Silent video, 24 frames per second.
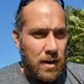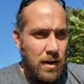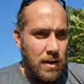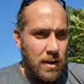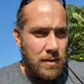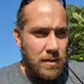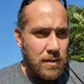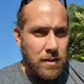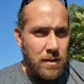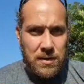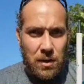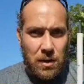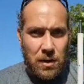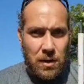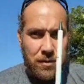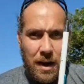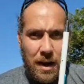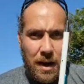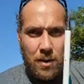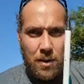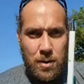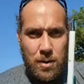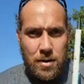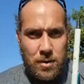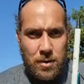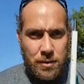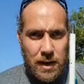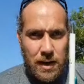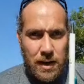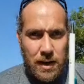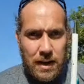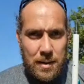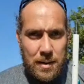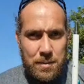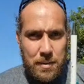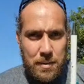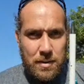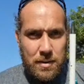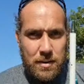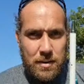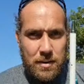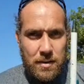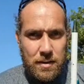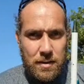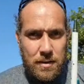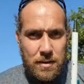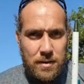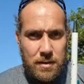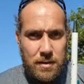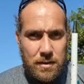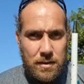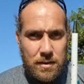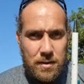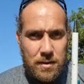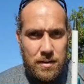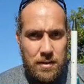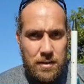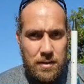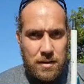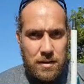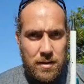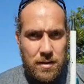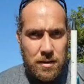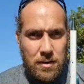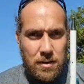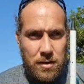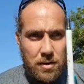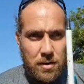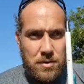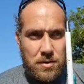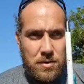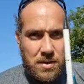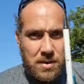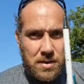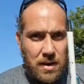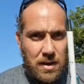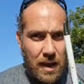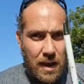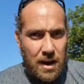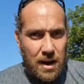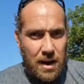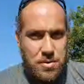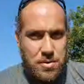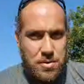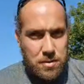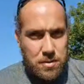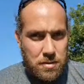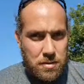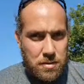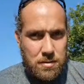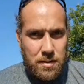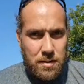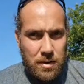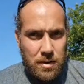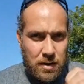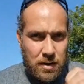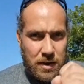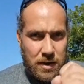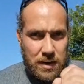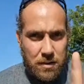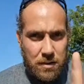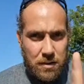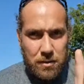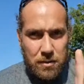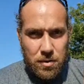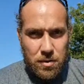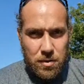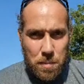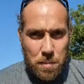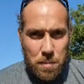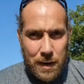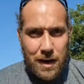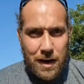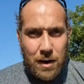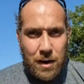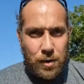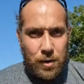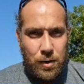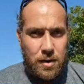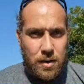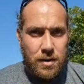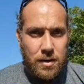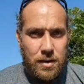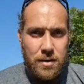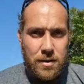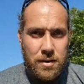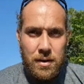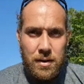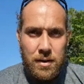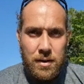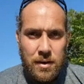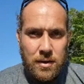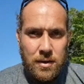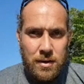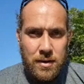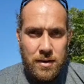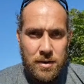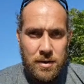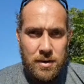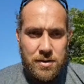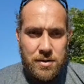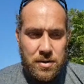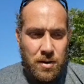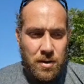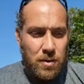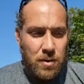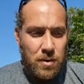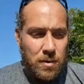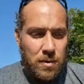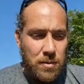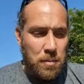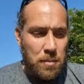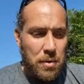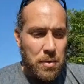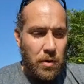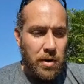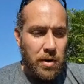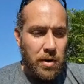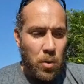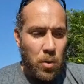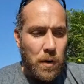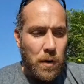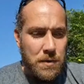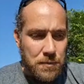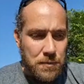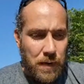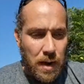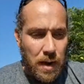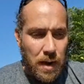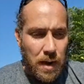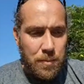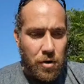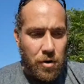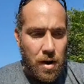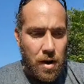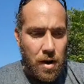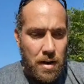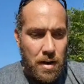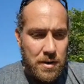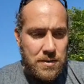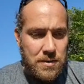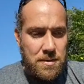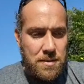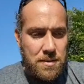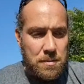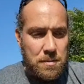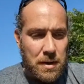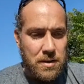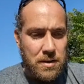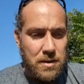cell tower on top. You could see it actual to powder. So the building was vaporized, because